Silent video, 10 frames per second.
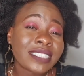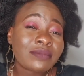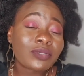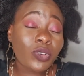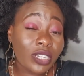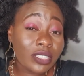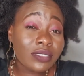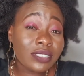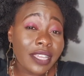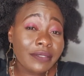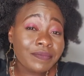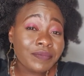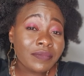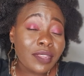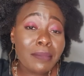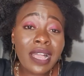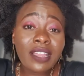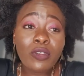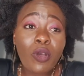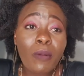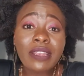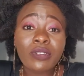sorry to say. Back at home,